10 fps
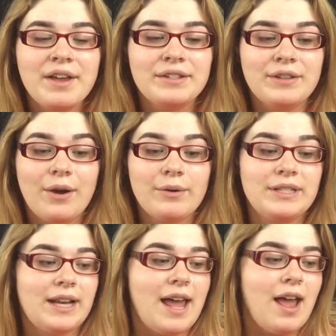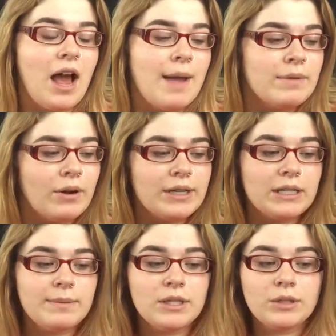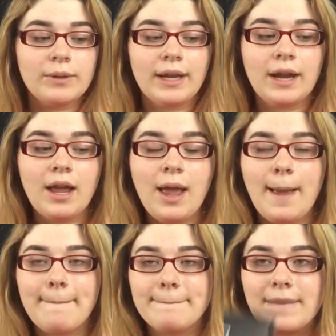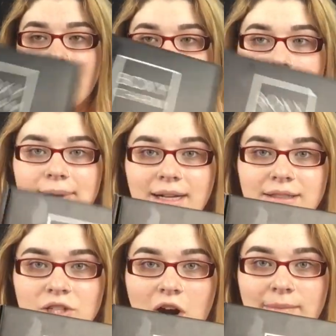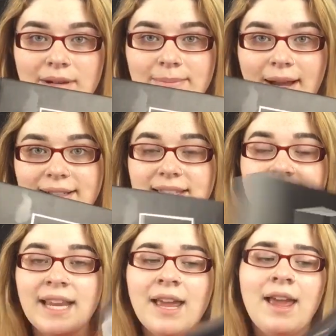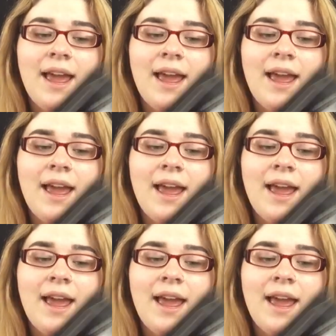So today I'm going to be doing my Boxycharm unboxing,